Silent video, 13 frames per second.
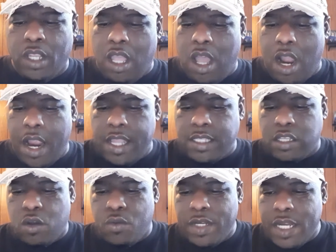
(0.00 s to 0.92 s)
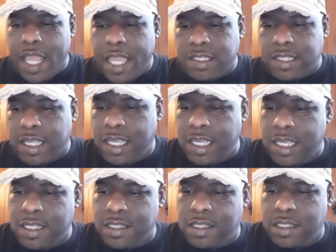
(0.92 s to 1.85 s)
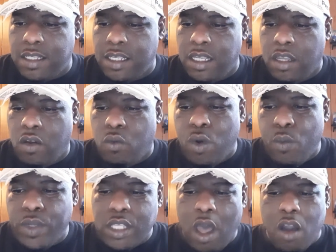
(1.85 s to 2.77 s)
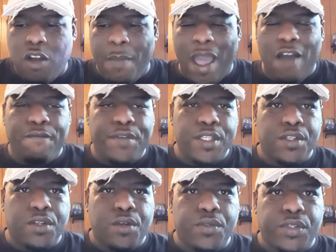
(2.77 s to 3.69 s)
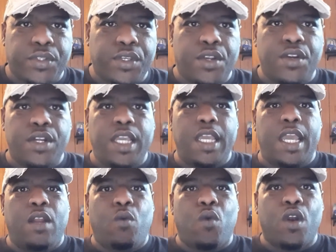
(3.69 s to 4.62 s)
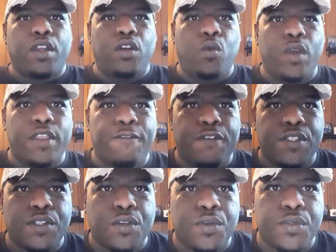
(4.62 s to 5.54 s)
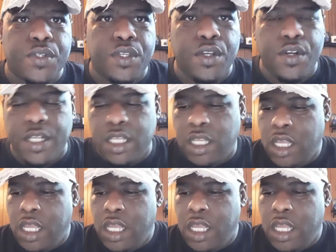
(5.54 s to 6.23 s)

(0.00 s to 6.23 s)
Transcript: All right. So next is when we talk about physical security and working with physical security